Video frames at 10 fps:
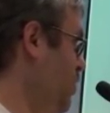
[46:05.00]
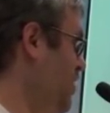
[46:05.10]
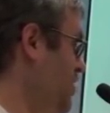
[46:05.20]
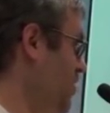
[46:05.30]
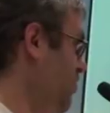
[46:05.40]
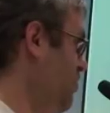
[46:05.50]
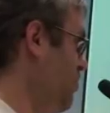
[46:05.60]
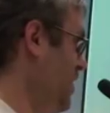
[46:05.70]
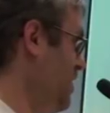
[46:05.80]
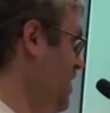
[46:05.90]
willingness
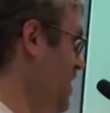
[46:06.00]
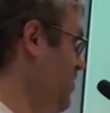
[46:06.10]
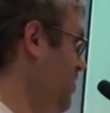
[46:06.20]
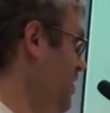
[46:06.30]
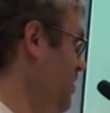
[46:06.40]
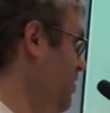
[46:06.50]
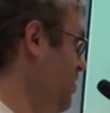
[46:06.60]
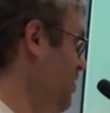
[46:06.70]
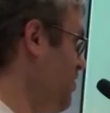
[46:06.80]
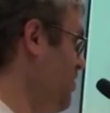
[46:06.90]
to recognize that,
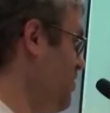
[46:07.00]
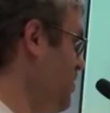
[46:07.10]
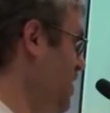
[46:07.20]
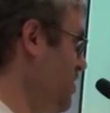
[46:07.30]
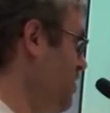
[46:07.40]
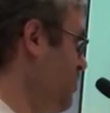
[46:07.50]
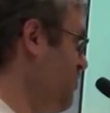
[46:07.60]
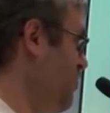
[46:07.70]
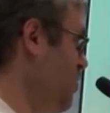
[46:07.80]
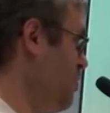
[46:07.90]
listen, you're not going to
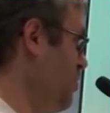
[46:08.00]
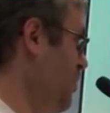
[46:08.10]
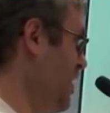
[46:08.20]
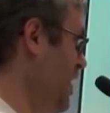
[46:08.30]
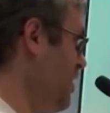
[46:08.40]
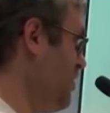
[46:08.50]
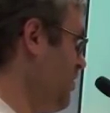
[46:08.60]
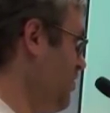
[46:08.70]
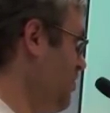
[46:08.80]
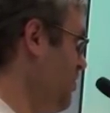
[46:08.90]
reform your way out of
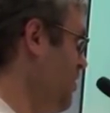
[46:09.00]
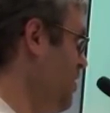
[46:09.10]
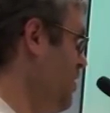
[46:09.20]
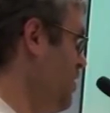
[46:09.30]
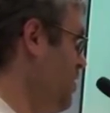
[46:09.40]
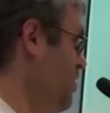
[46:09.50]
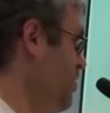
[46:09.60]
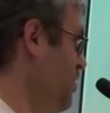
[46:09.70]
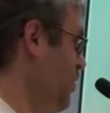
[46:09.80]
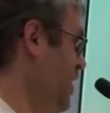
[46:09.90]
this.
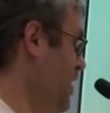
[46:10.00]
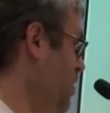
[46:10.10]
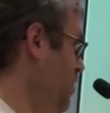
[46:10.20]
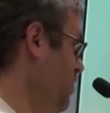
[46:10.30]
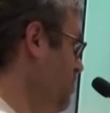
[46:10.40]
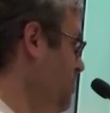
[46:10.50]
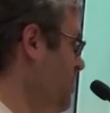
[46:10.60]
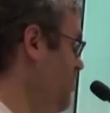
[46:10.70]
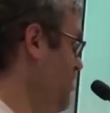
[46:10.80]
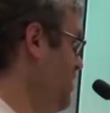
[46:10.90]
You know, getting all your
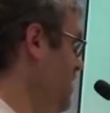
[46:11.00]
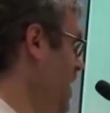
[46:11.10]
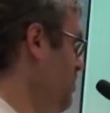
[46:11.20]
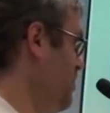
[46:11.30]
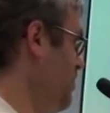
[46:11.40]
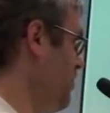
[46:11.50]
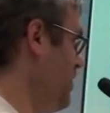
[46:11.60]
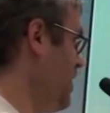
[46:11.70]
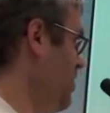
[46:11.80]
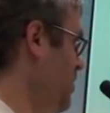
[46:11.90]
precinct
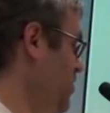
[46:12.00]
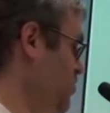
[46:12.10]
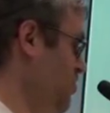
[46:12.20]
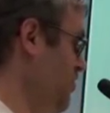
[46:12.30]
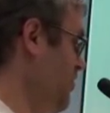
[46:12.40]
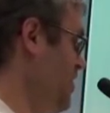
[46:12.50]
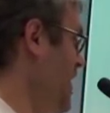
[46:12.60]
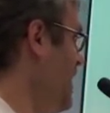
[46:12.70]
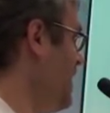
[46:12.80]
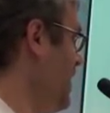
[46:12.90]
captains, getting a bunch of
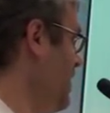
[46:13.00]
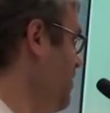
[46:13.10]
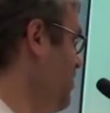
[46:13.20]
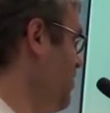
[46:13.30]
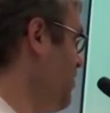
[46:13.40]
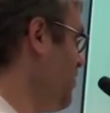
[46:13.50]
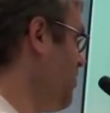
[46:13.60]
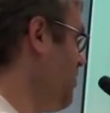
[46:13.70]
candidates